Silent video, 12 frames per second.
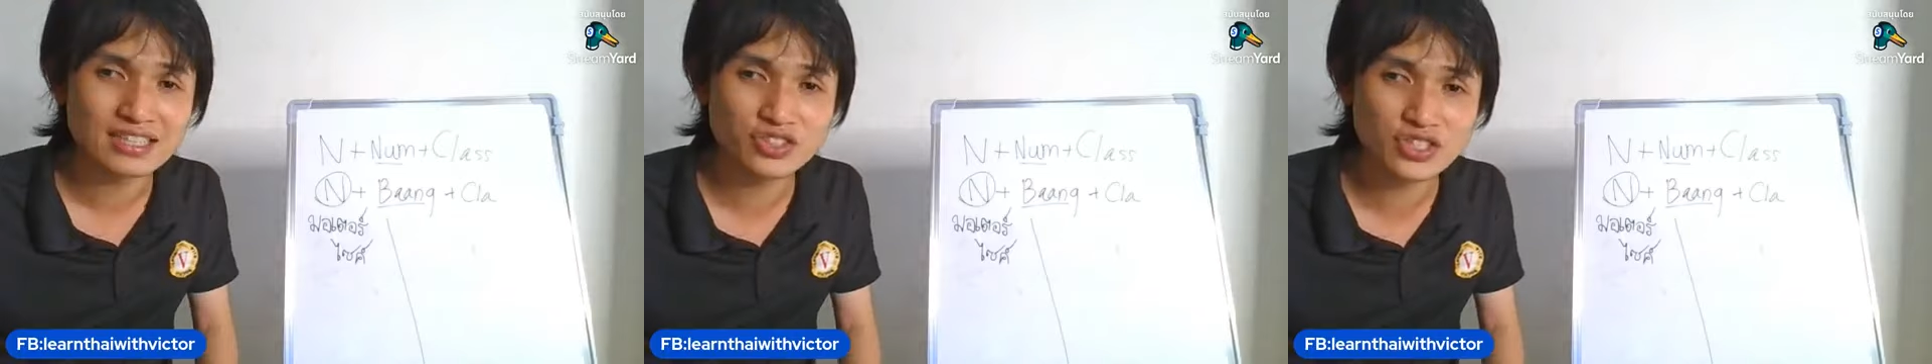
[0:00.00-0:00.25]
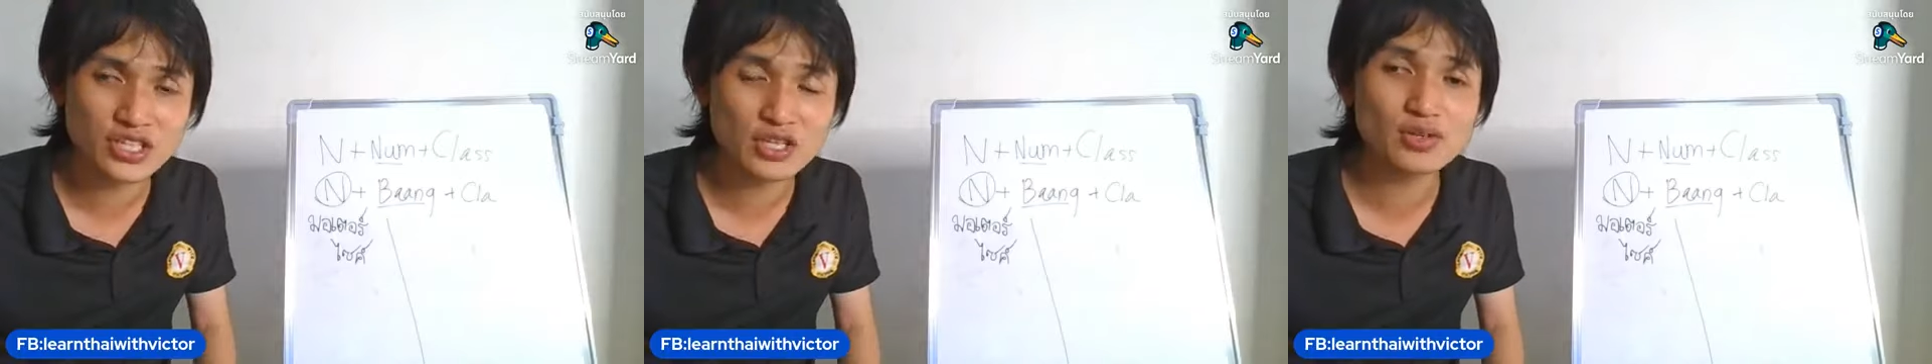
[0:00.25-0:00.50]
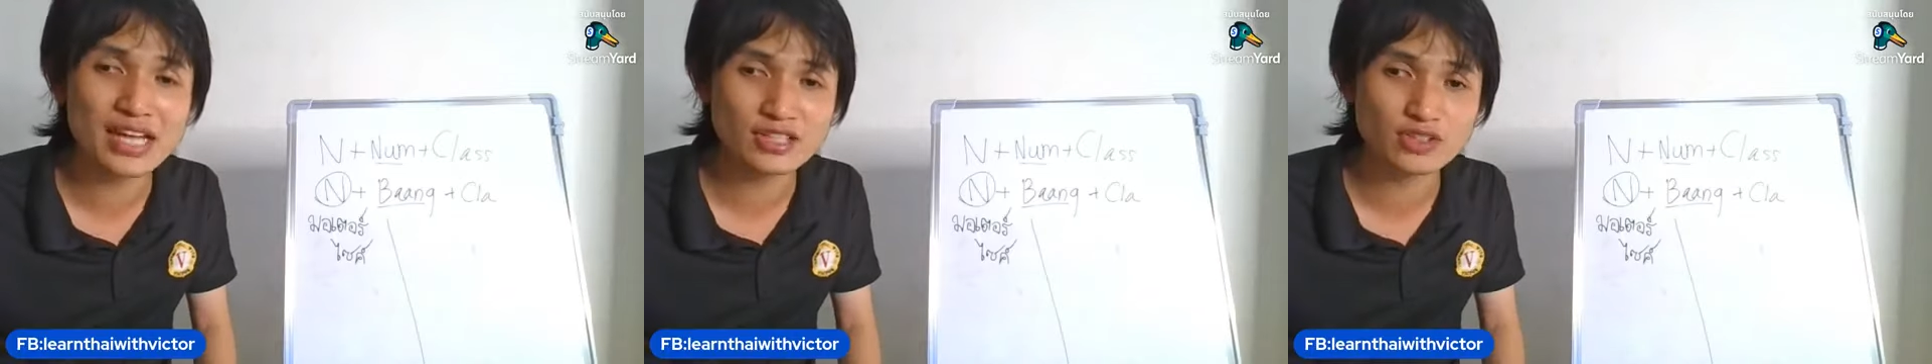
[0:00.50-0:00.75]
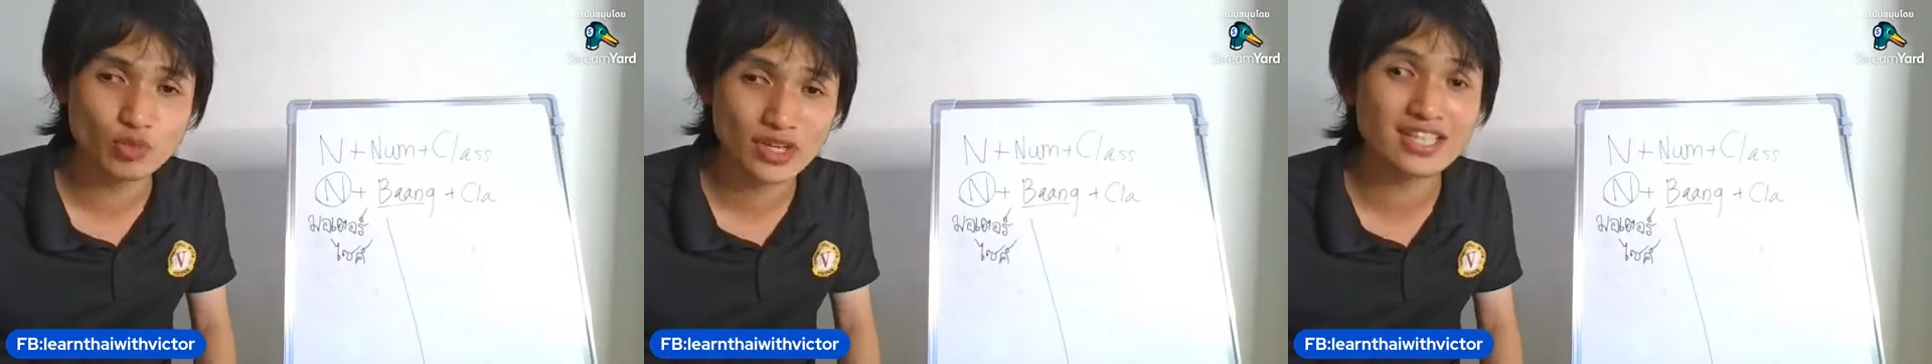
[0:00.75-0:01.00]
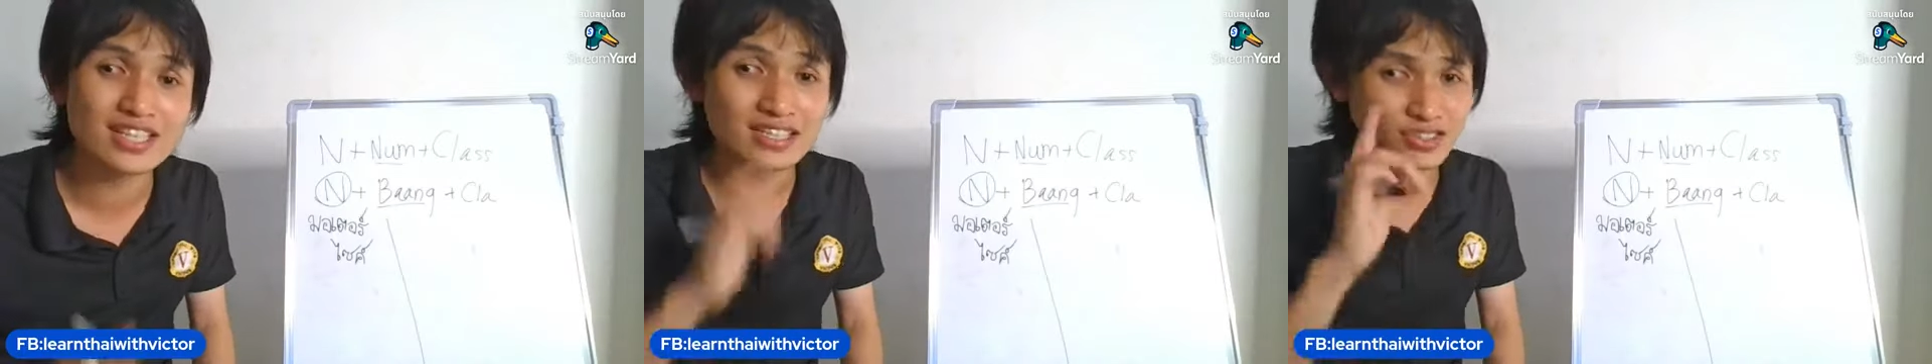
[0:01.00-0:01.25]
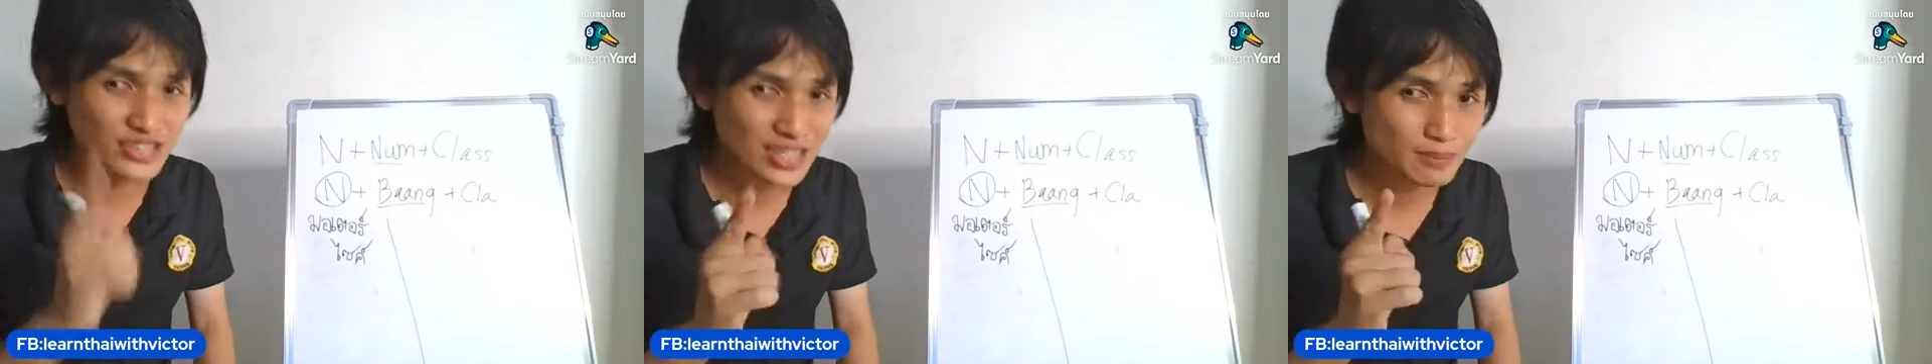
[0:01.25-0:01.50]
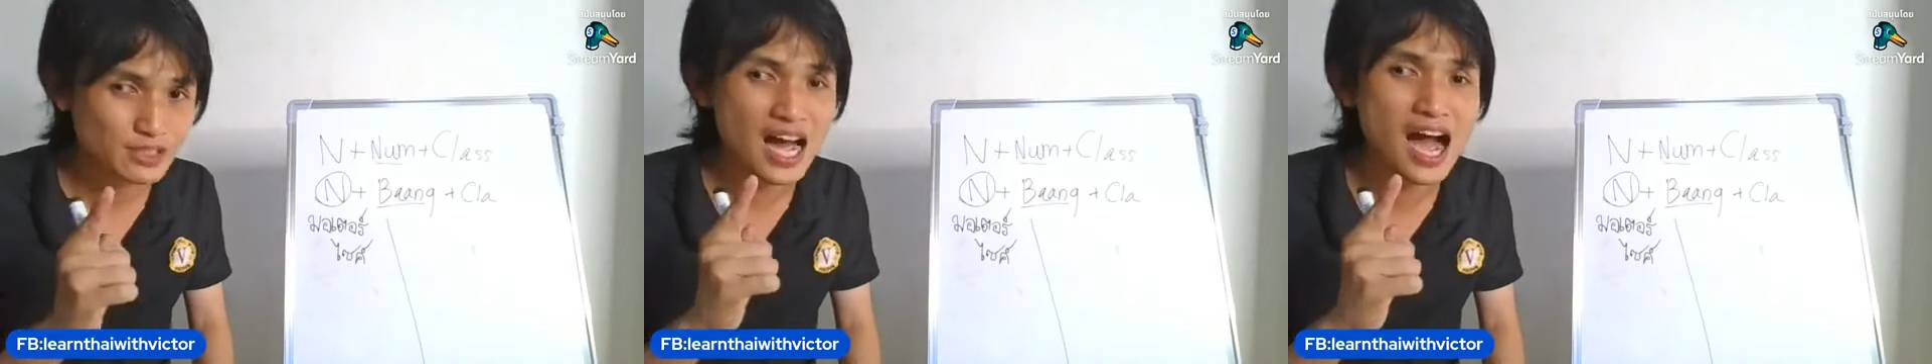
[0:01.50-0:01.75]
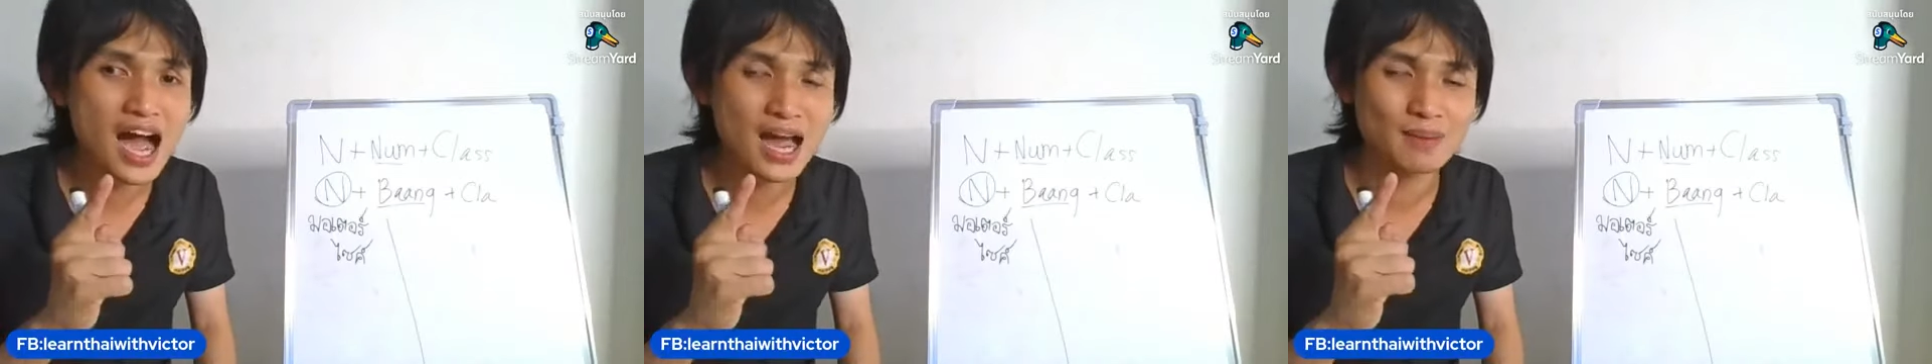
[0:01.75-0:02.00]
See you next week, same
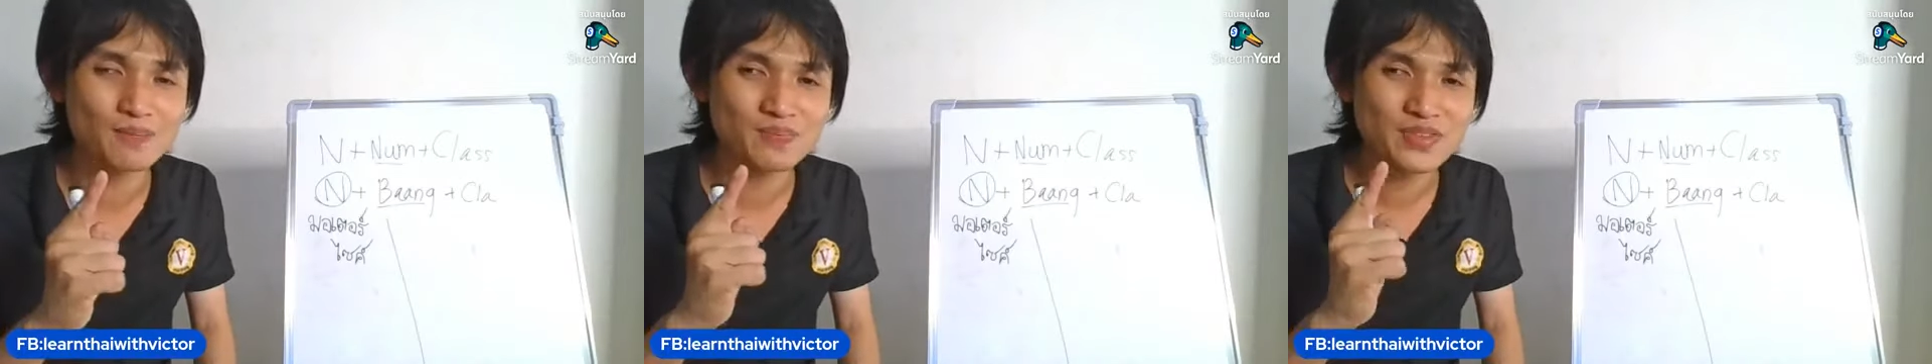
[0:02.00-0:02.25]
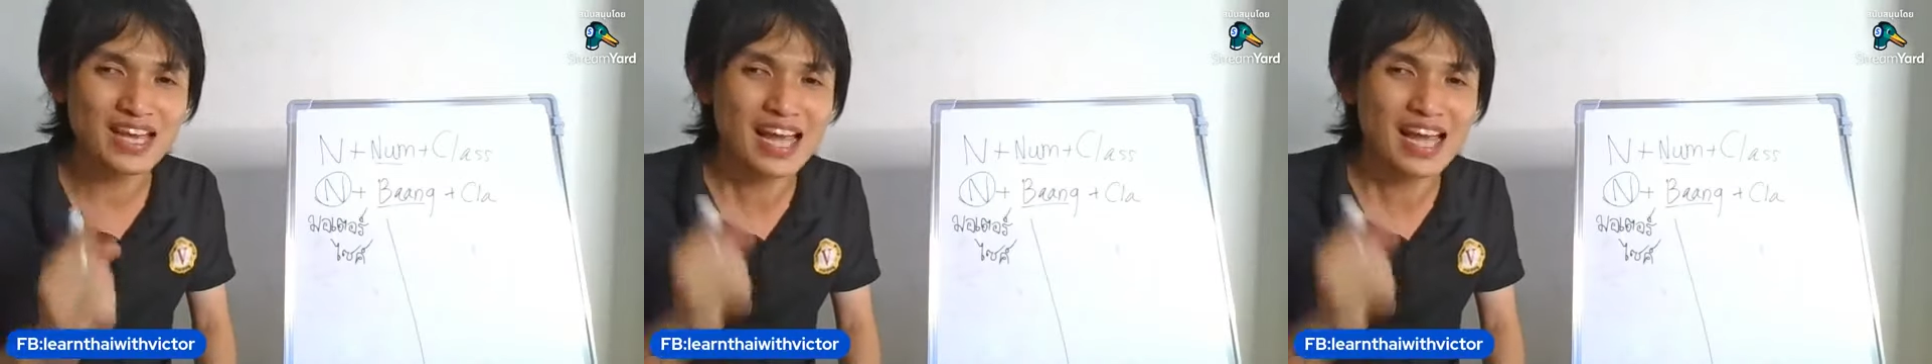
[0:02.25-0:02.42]
time,